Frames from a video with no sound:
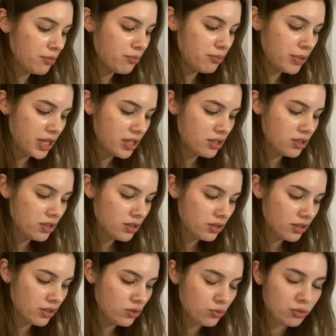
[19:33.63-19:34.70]
base
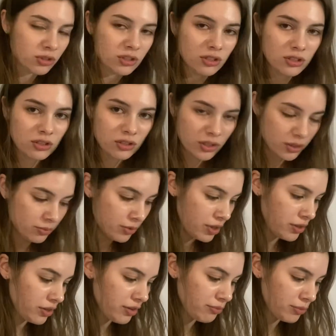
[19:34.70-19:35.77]
schedule to start
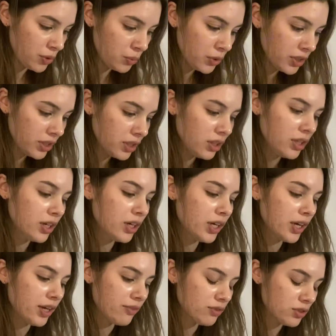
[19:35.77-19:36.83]
with. I have my work in there, I
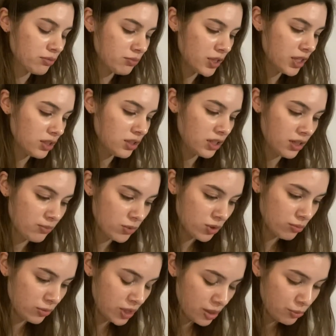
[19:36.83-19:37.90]
have some dance times,
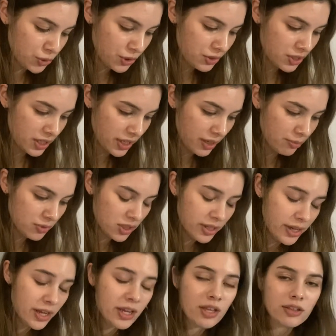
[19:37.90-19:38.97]
some library times.
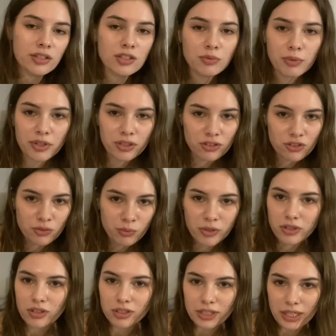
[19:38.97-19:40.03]
This week I'll just work
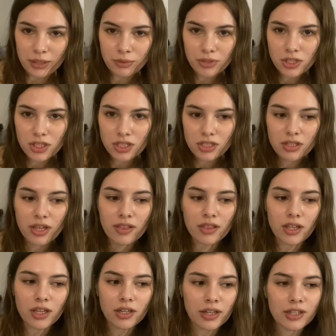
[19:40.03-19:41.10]
on languages, and
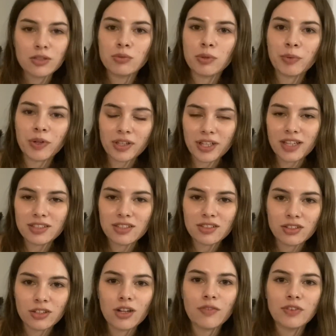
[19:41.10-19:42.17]
then next week when classes
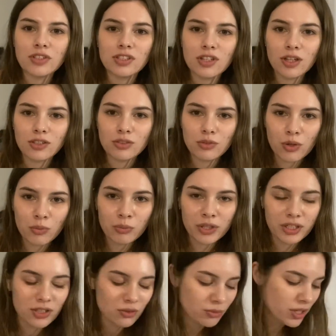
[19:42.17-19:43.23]
start, obviously I'll do homework
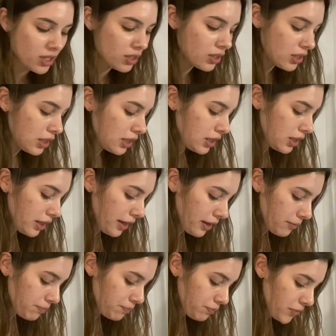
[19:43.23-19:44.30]
as well.
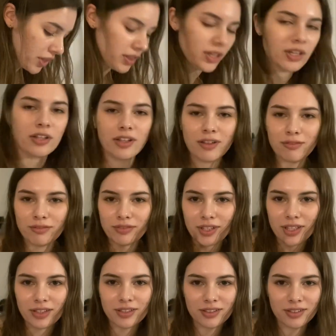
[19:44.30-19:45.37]
And then I'll have
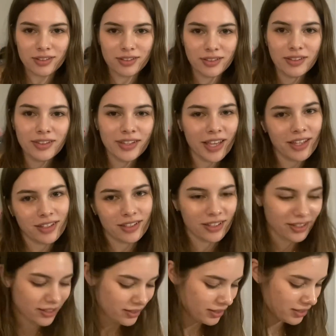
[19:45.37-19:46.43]
like editing
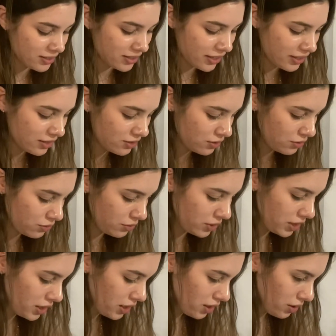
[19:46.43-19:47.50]
and things that I can do
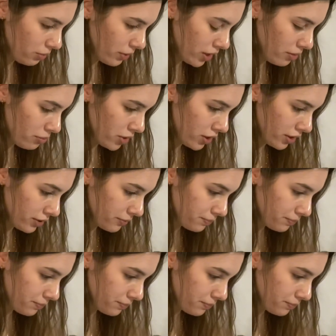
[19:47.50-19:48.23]
while I'm there.